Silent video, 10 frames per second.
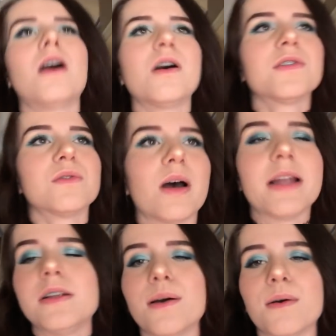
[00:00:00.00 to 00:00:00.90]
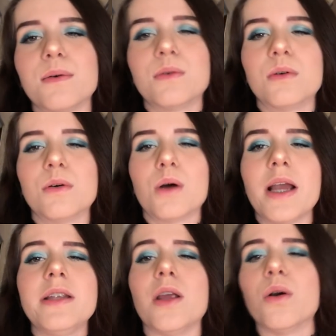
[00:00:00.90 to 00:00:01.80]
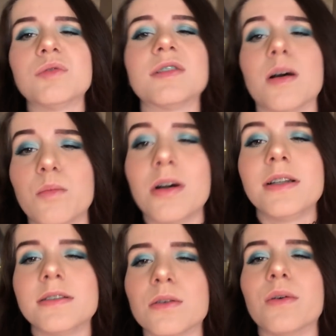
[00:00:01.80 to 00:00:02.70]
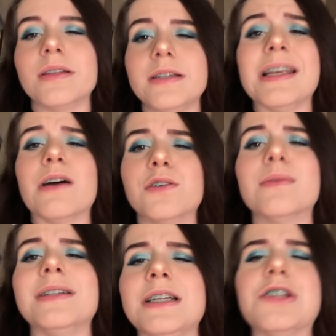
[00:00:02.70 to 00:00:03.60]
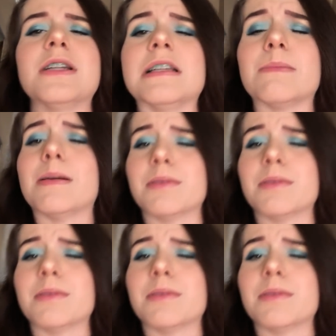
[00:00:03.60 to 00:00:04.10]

Also, I know, I know someone is going to yell to a teacher that's my